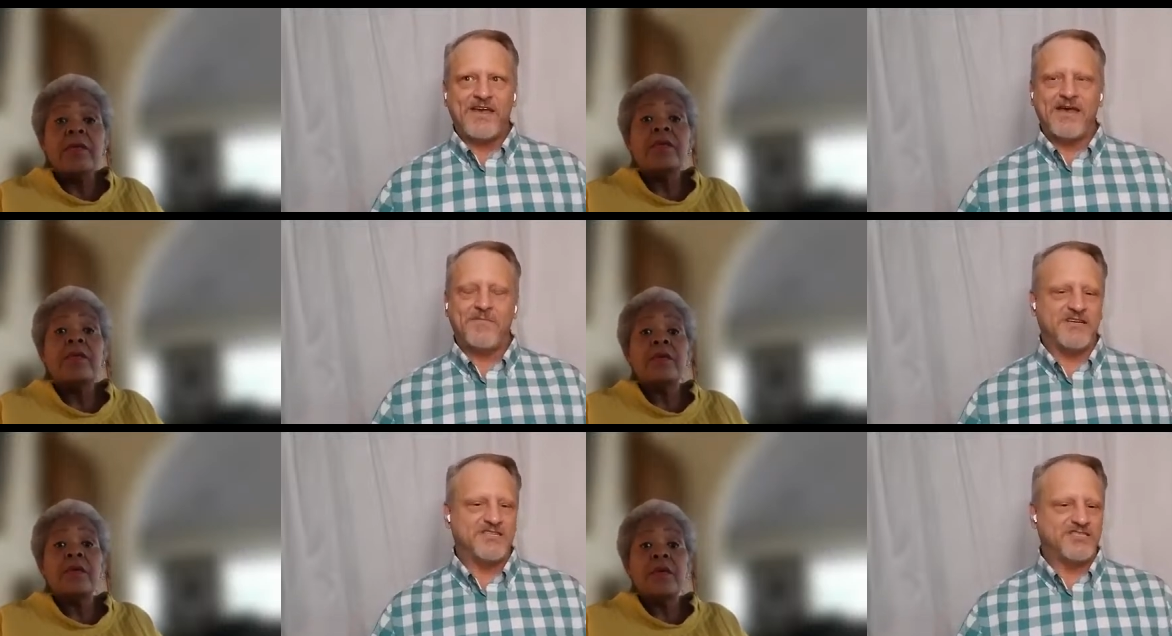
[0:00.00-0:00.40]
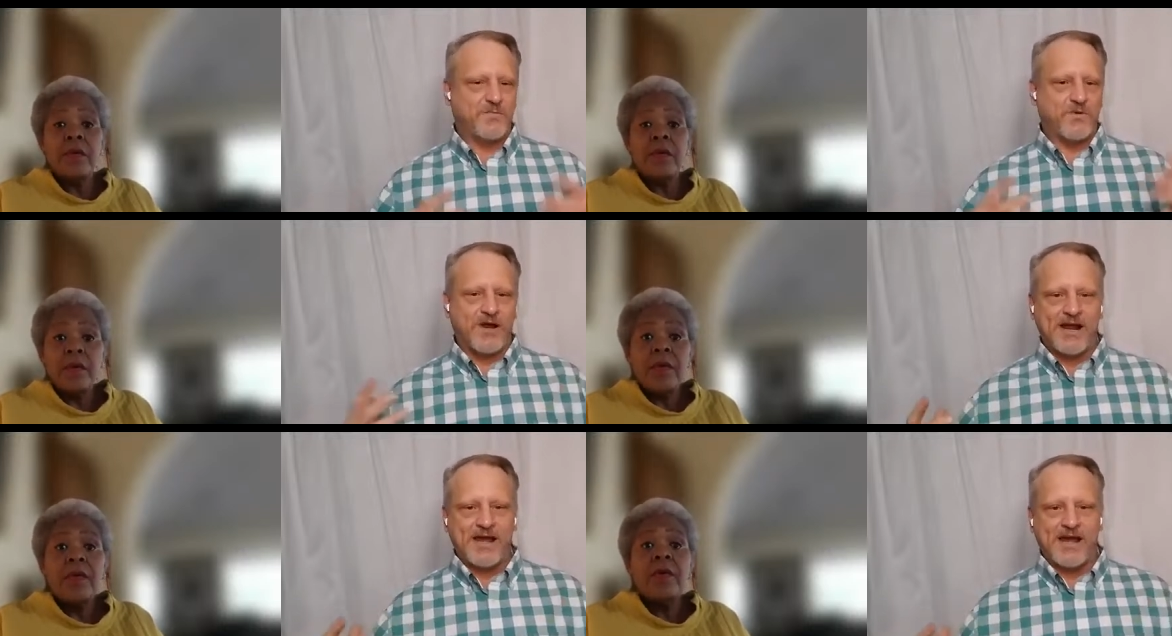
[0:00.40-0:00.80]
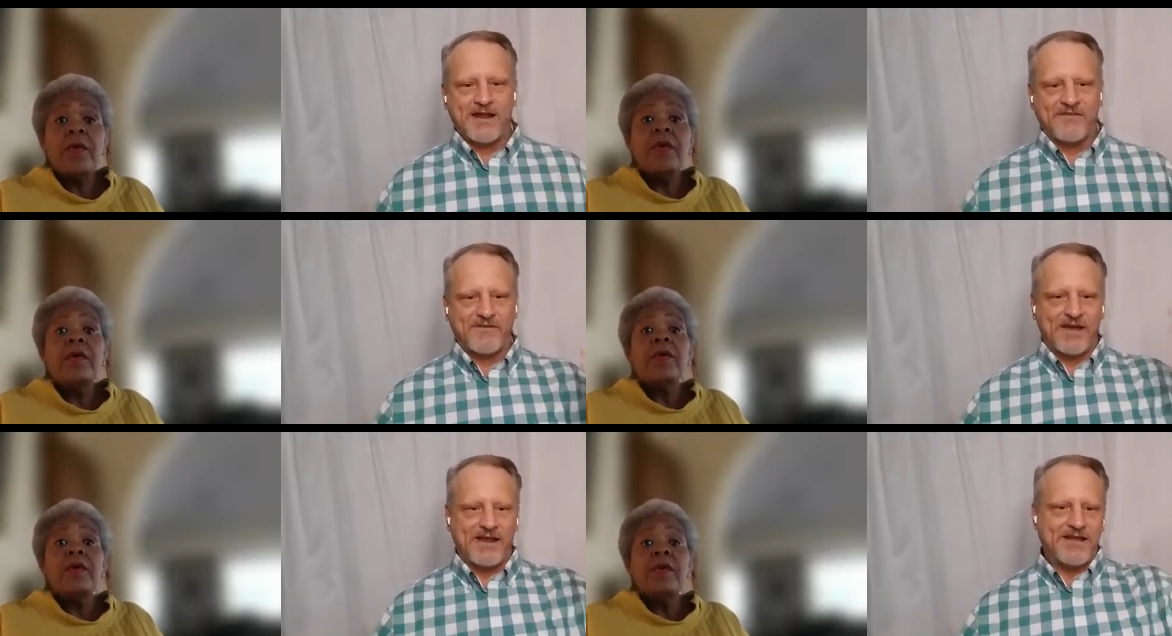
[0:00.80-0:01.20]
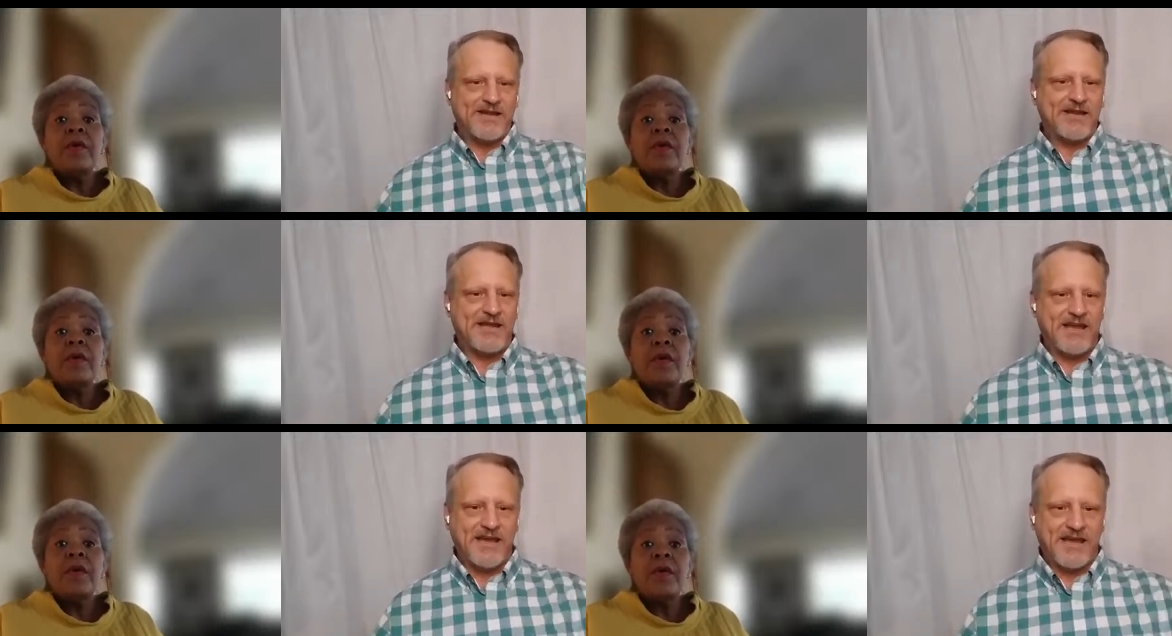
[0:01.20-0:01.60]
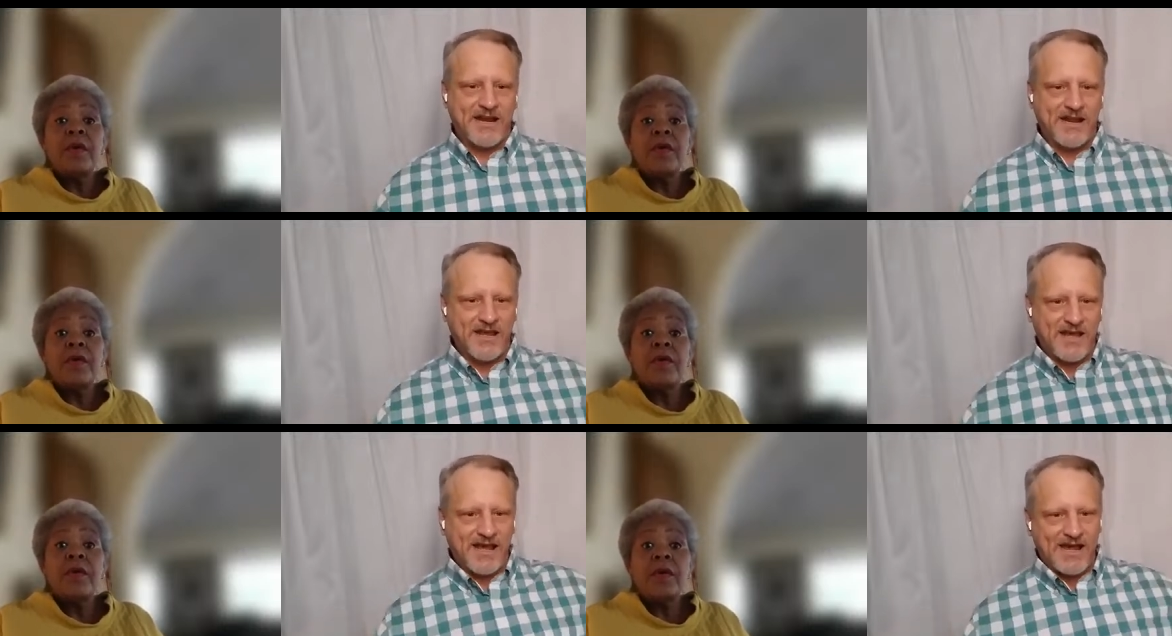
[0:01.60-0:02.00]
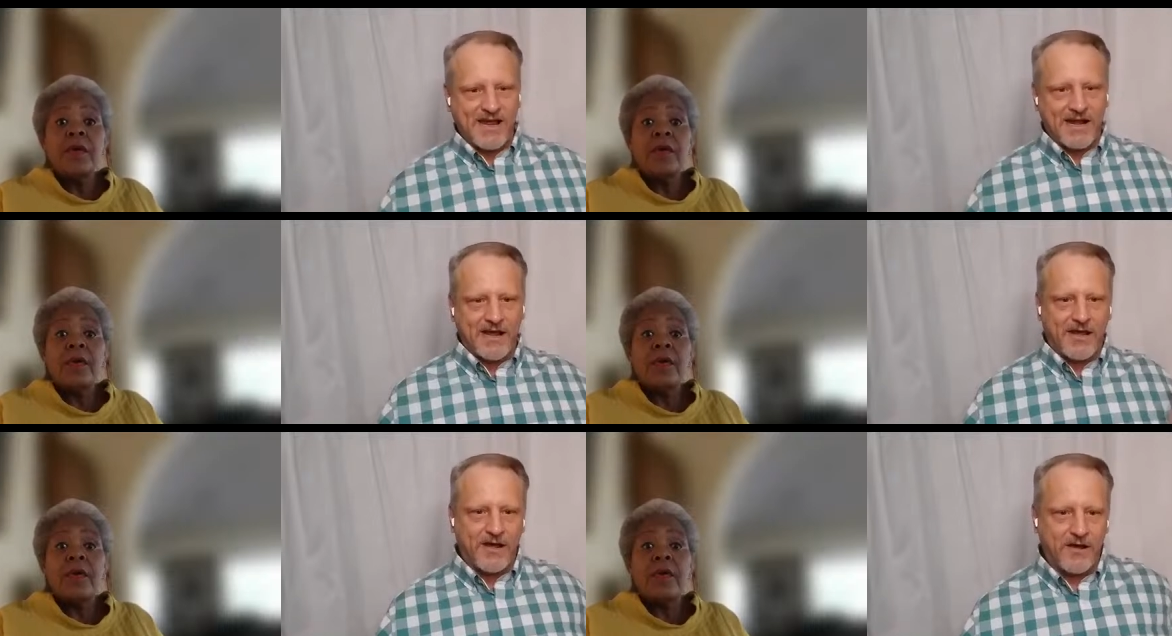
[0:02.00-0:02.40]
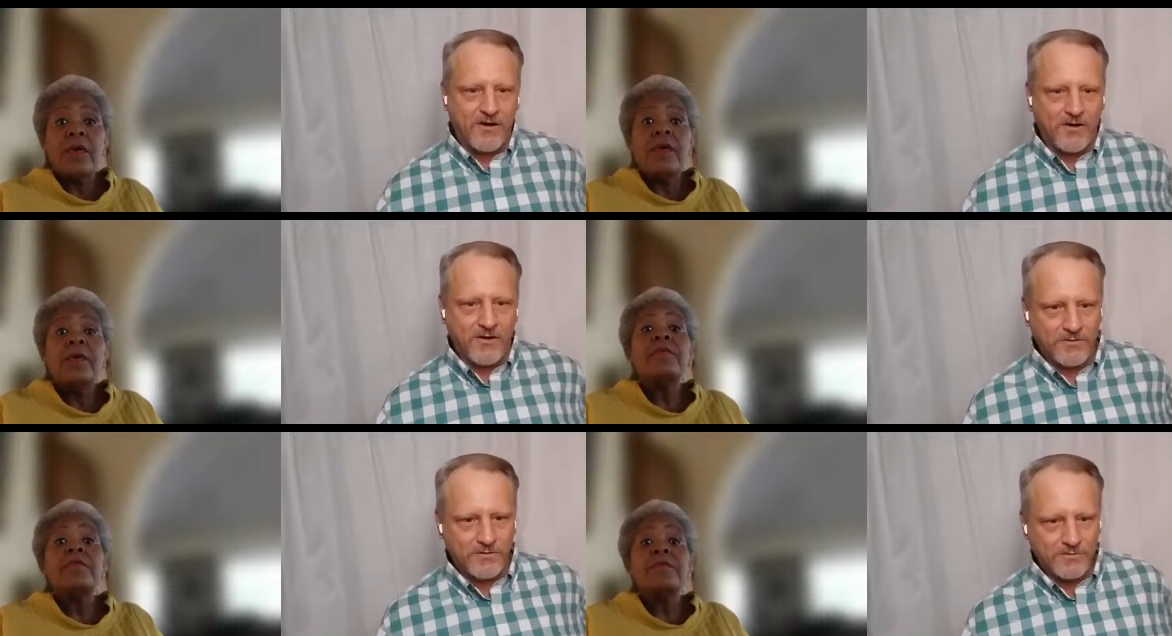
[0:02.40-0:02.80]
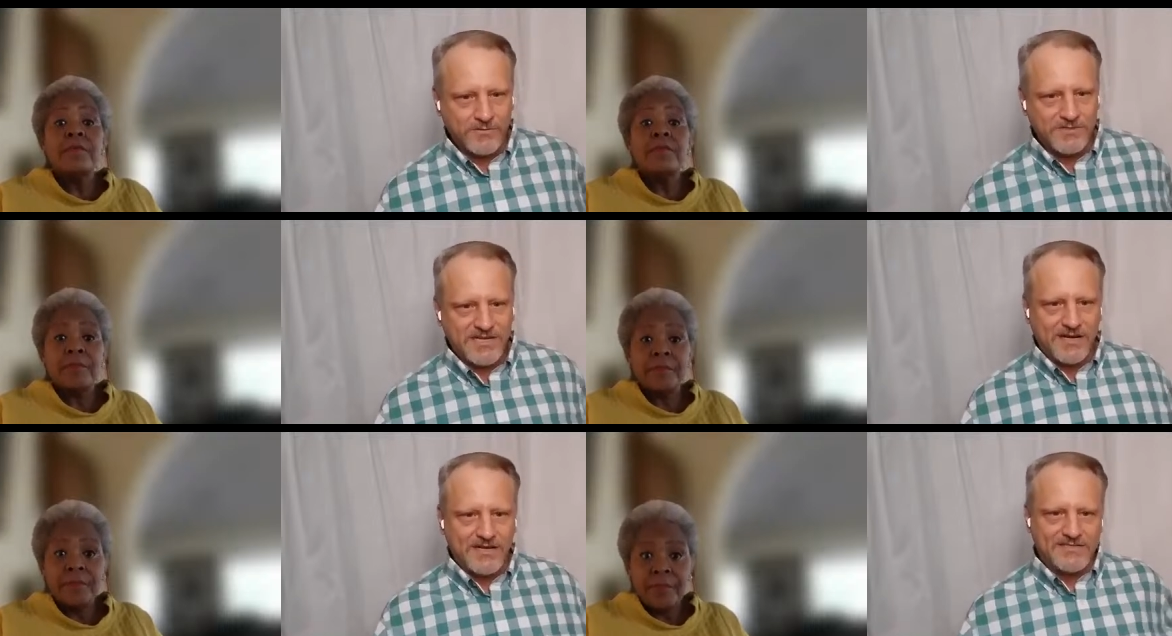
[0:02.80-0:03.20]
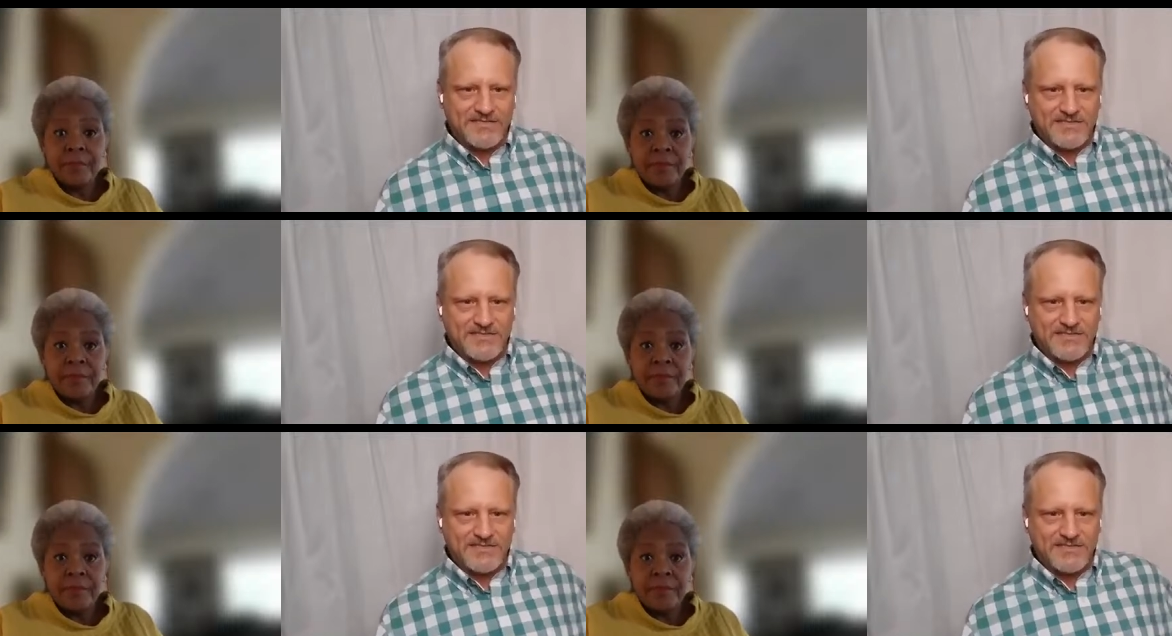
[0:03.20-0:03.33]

Speaker 1: my family is spread out i've got indiana idaho